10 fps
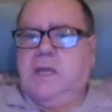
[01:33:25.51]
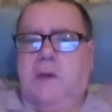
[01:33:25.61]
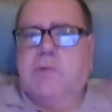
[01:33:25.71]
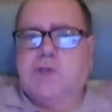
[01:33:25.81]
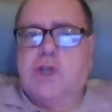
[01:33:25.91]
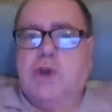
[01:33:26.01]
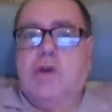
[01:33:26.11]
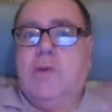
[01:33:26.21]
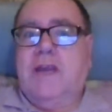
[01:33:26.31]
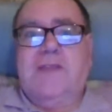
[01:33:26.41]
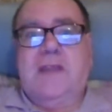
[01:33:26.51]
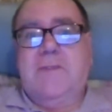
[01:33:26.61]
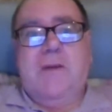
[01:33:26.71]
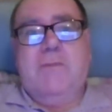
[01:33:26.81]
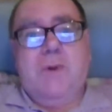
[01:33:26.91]
They obviously don't know anything
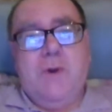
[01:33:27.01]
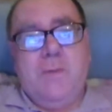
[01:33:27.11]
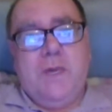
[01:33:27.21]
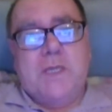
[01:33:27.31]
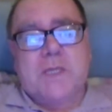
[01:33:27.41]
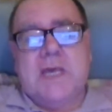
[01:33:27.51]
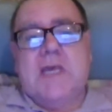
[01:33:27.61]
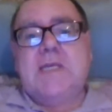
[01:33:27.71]
about movies.